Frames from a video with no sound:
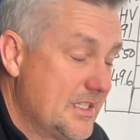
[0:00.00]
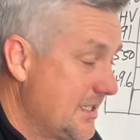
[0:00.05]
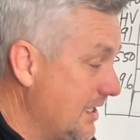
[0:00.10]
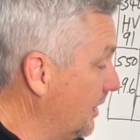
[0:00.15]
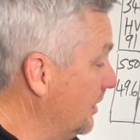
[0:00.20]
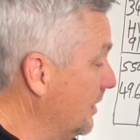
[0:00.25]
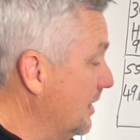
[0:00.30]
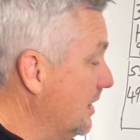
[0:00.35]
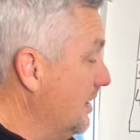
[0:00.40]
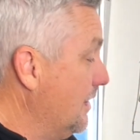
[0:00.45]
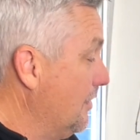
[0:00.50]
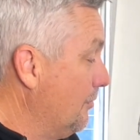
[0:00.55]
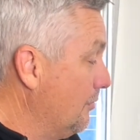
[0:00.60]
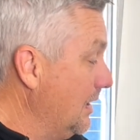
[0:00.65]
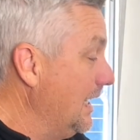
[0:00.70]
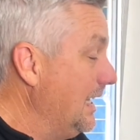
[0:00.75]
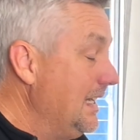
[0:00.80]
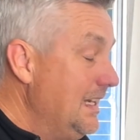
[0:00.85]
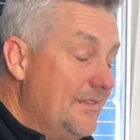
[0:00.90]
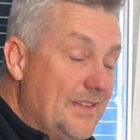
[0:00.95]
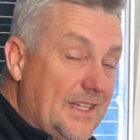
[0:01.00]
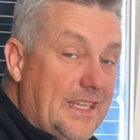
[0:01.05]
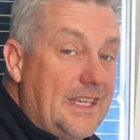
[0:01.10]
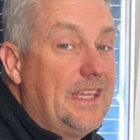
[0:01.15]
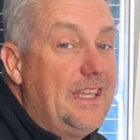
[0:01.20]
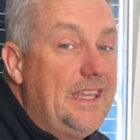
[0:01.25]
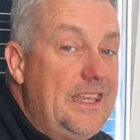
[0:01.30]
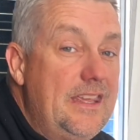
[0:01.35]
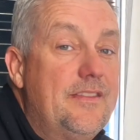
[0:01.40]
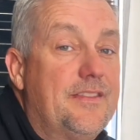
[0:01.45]
So really the
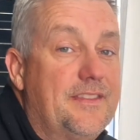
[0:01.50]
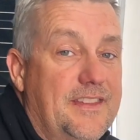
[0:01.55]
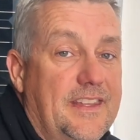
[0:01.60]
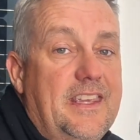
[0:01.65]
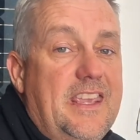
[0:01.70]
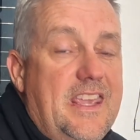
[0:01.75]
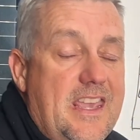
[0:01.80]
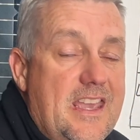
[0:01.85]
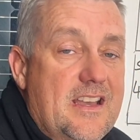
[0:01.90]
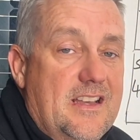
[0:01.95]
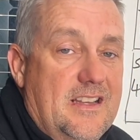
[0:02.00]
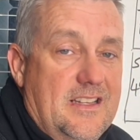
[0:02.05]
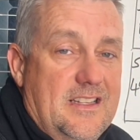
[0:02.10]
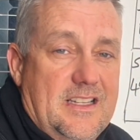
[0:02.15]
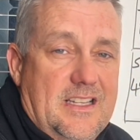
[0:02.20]
key thing here